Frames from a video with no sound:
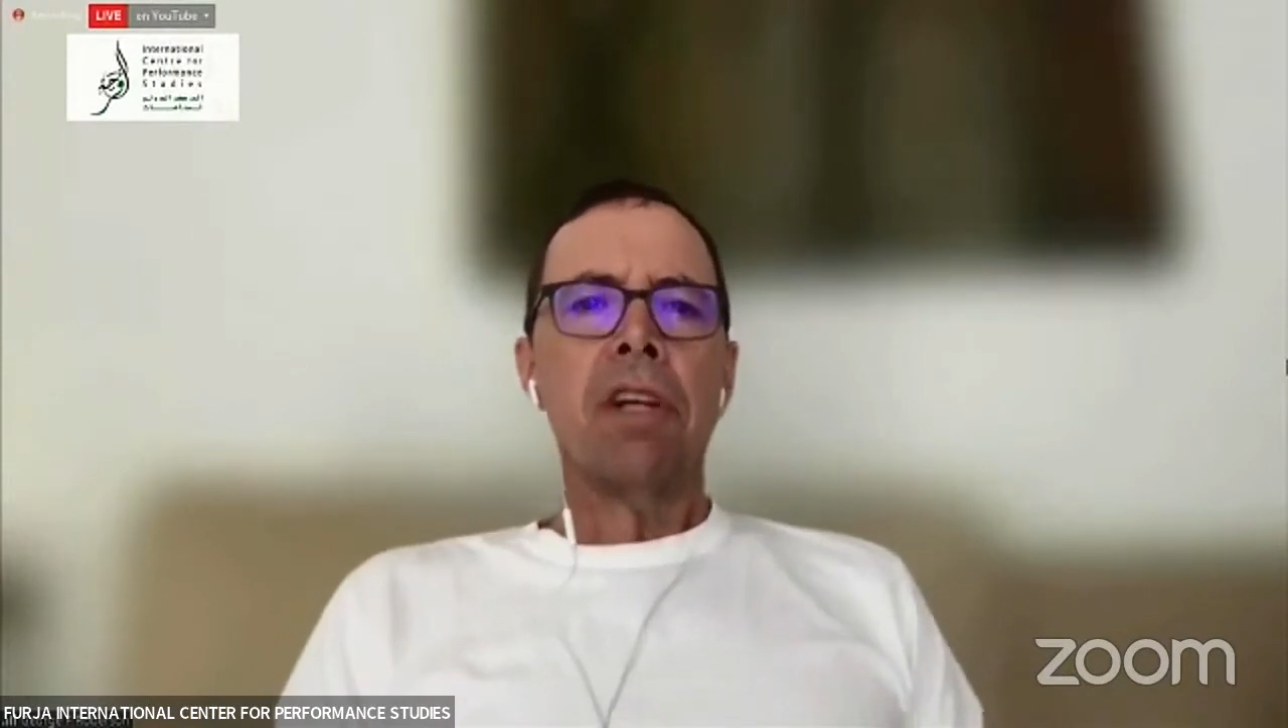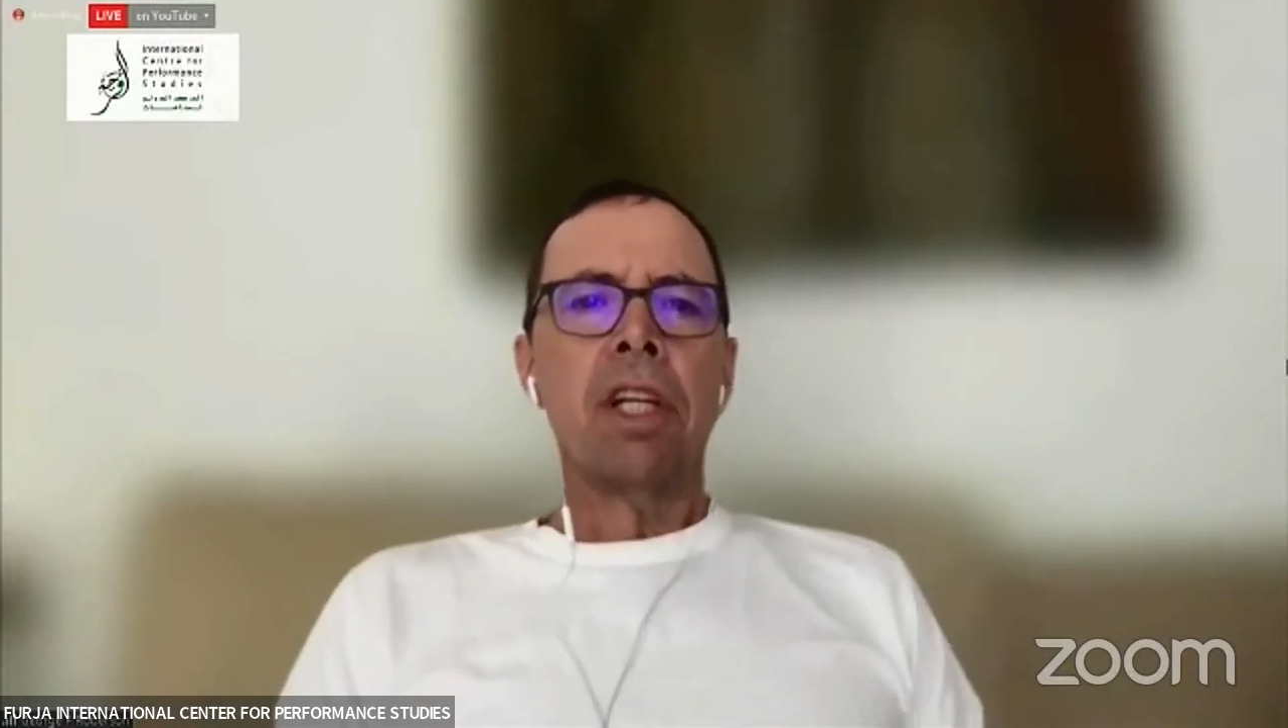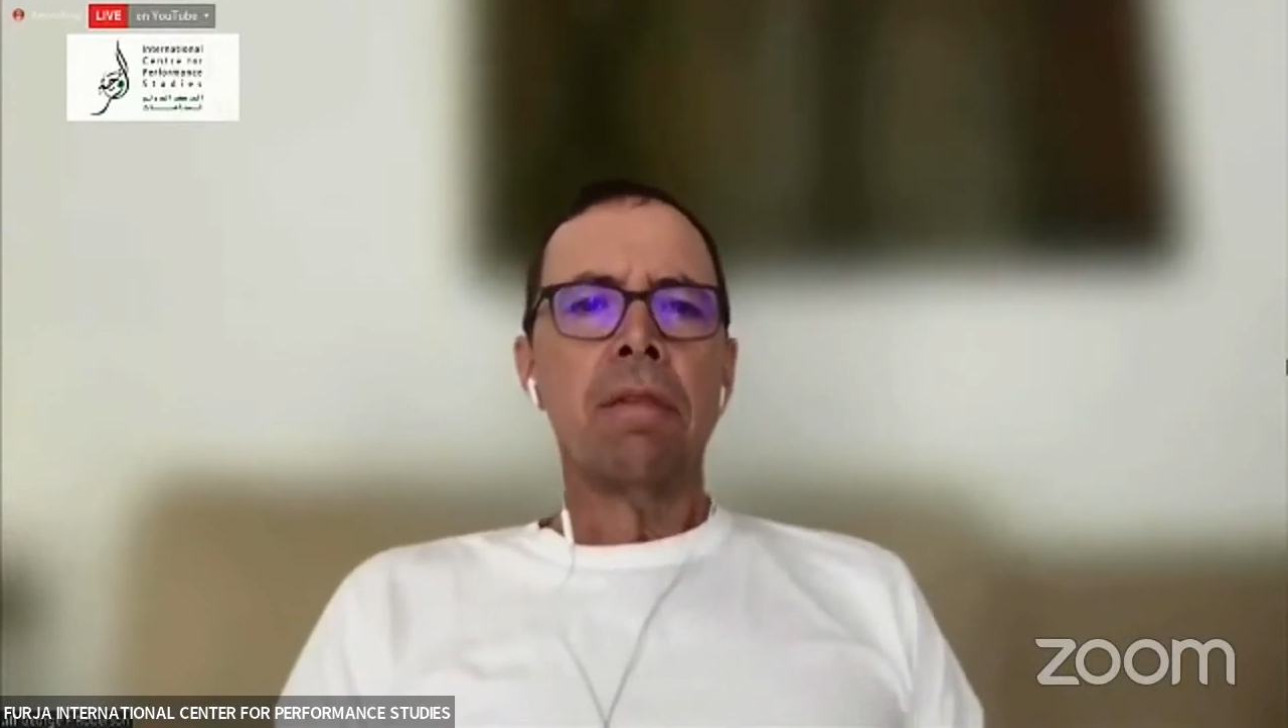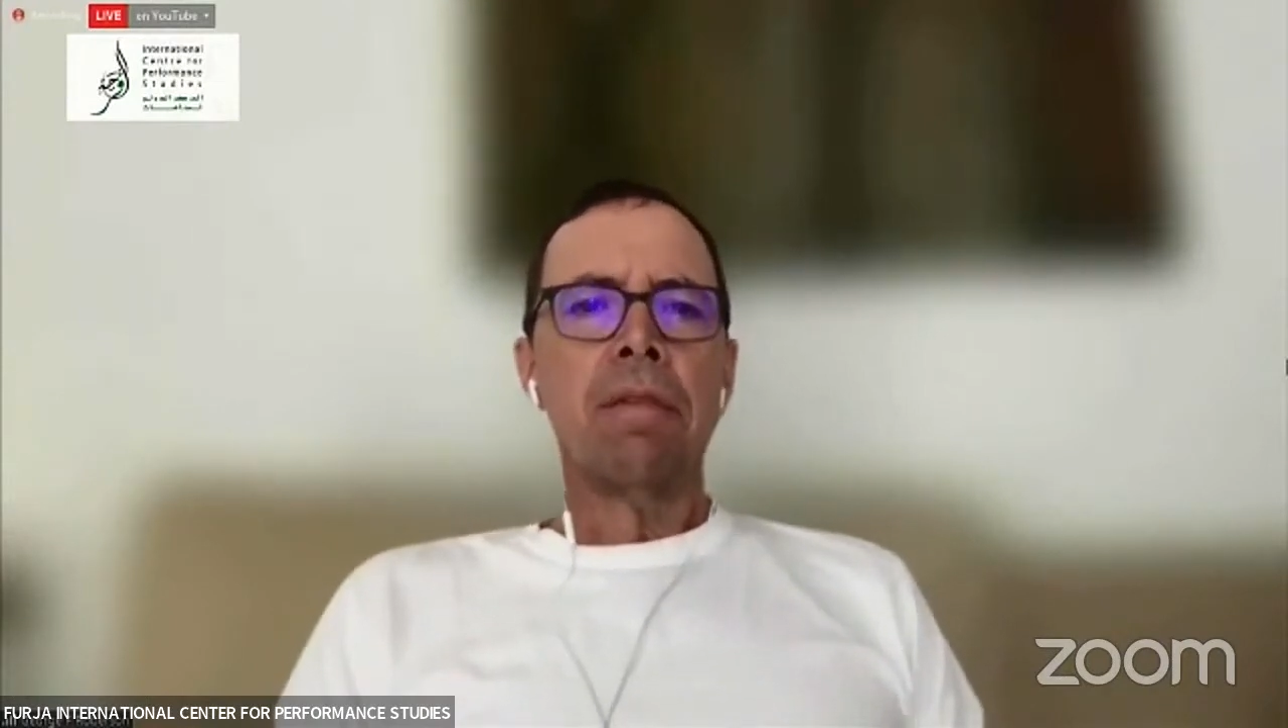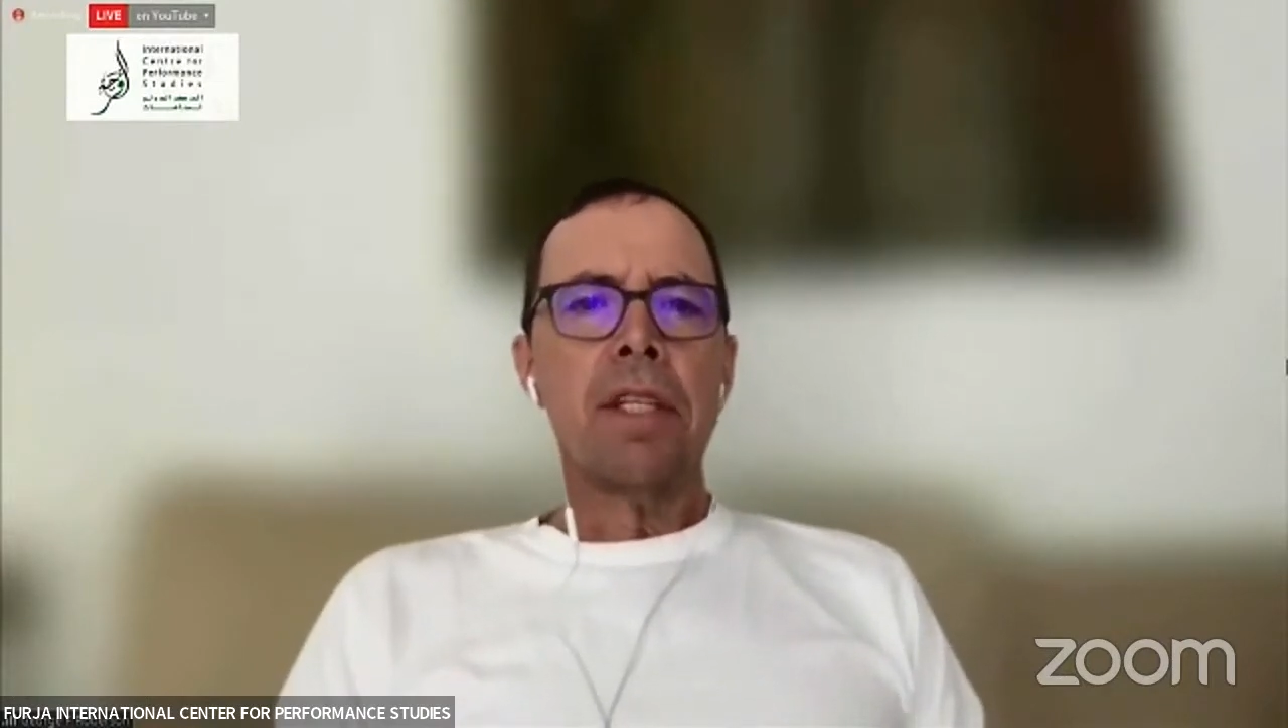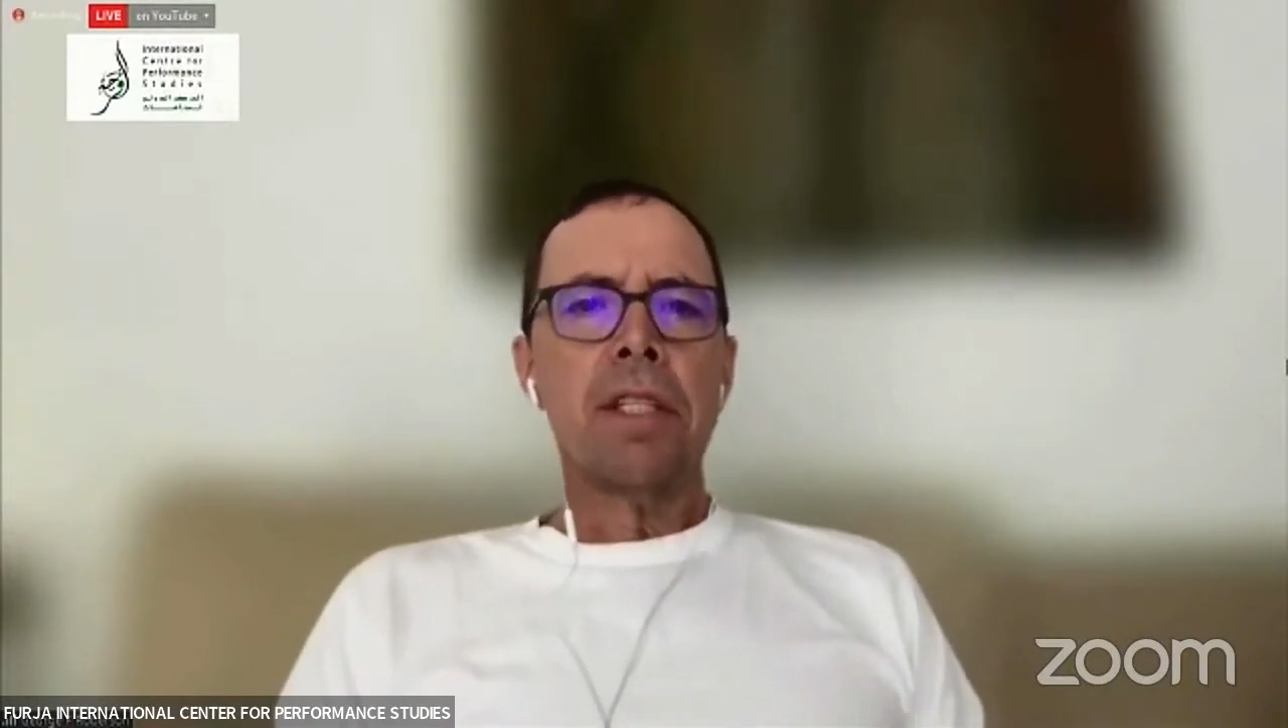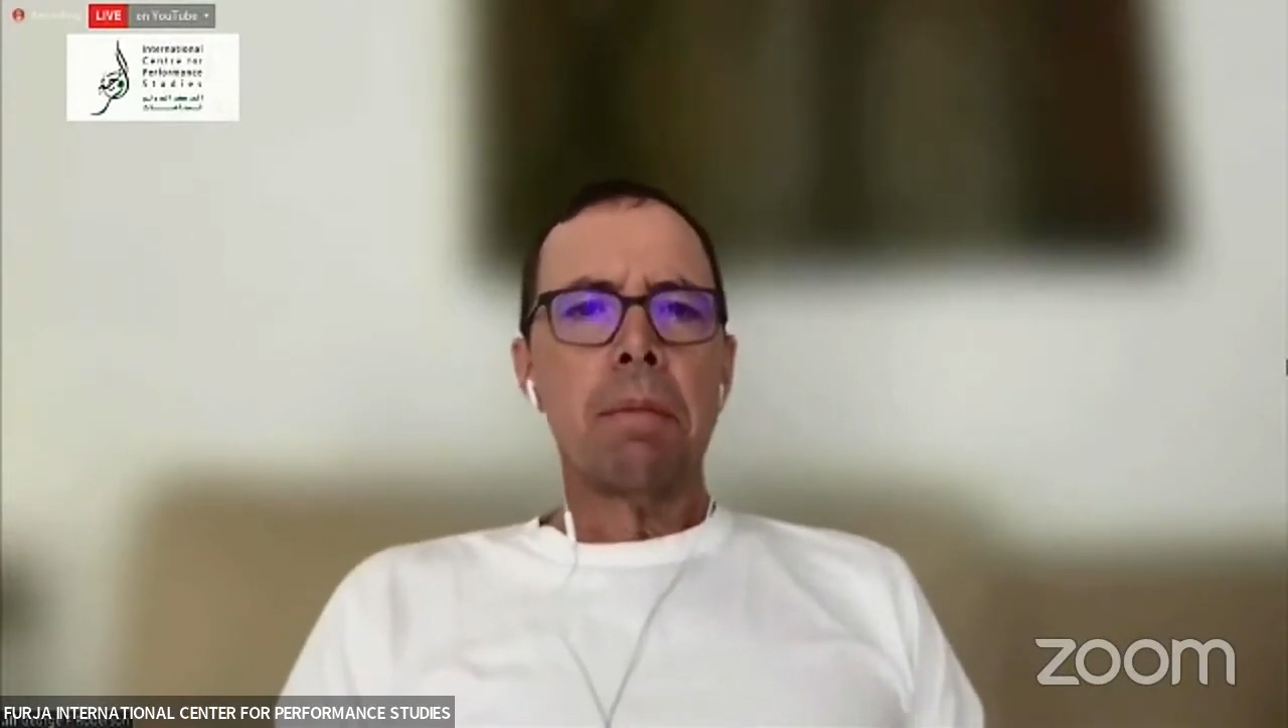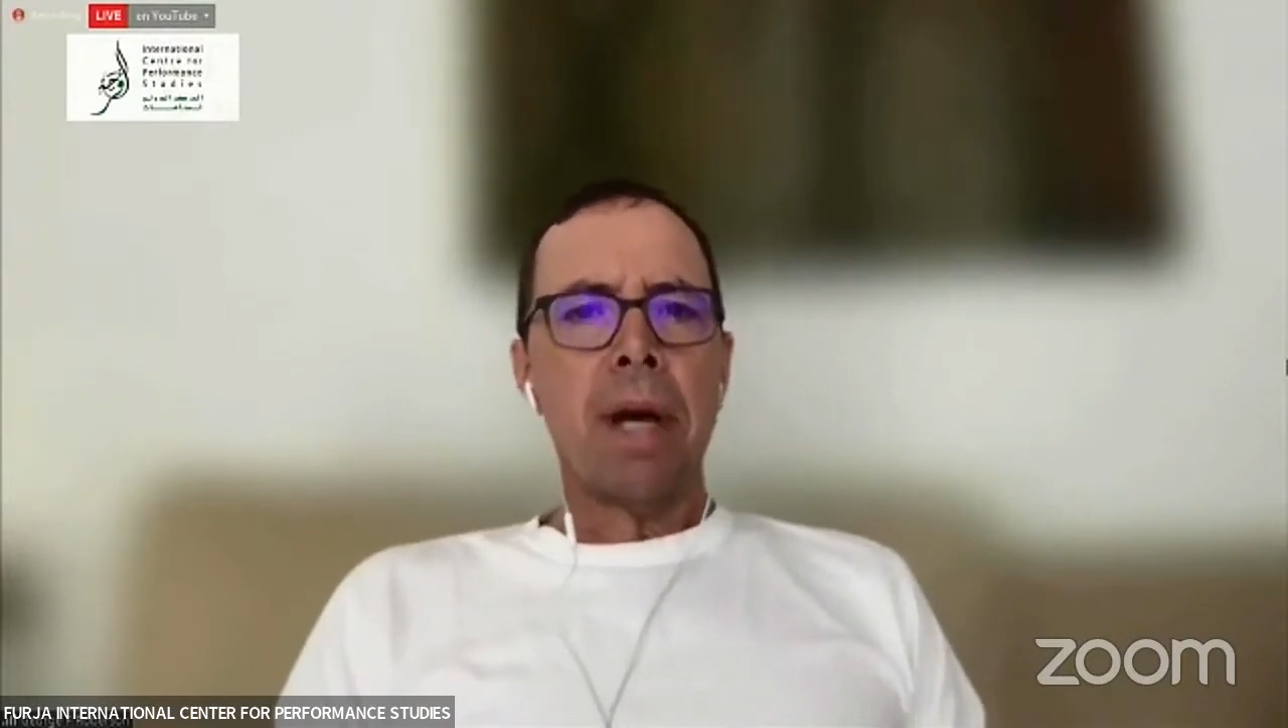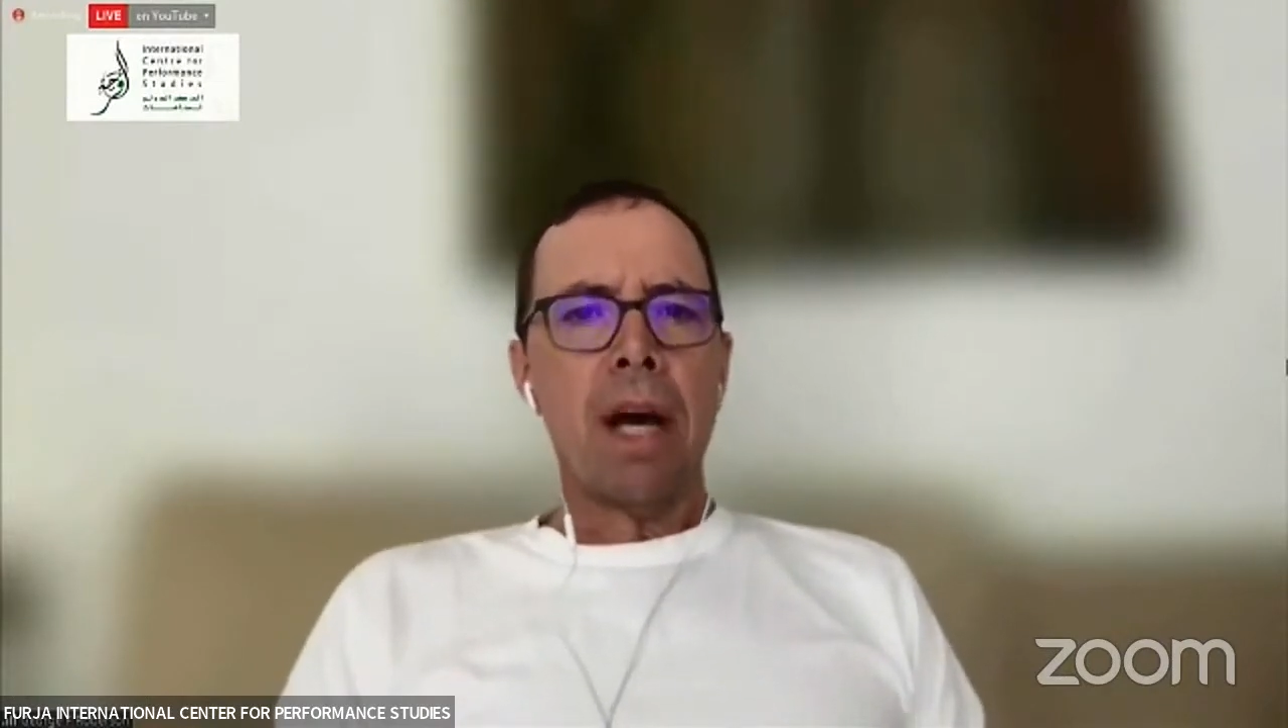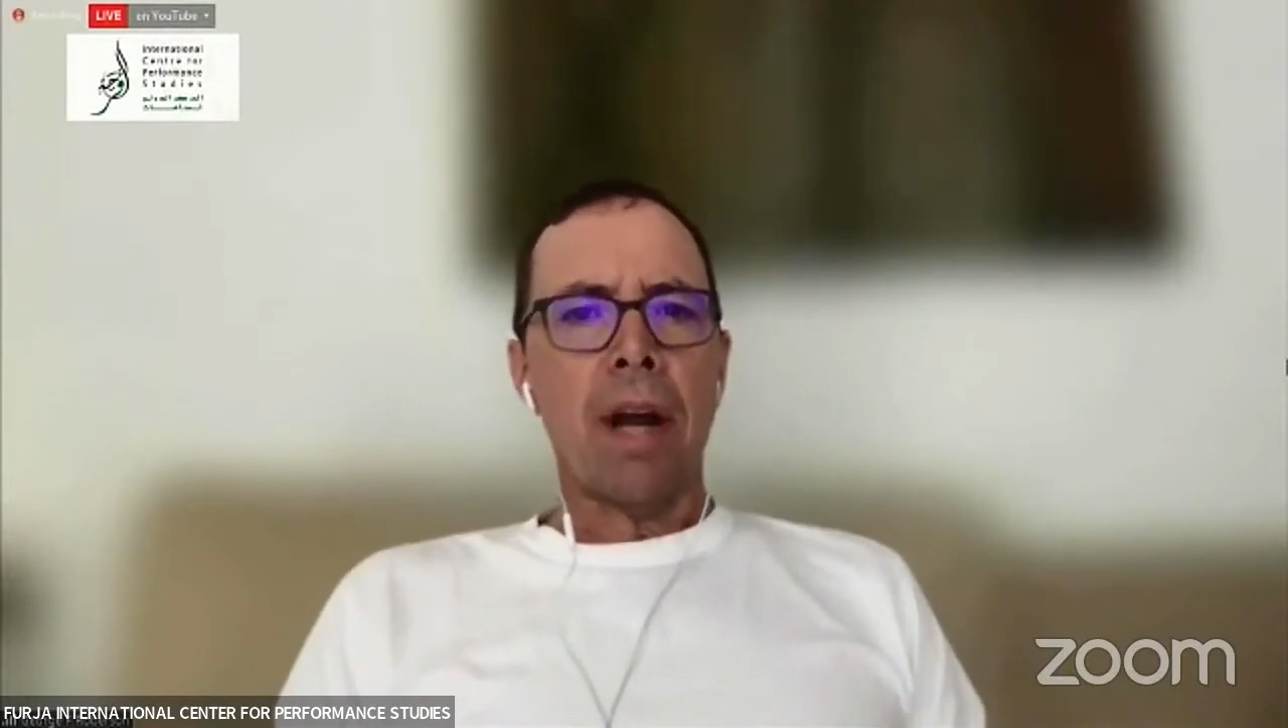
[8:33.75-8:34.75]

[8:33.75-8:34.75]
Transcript: is about how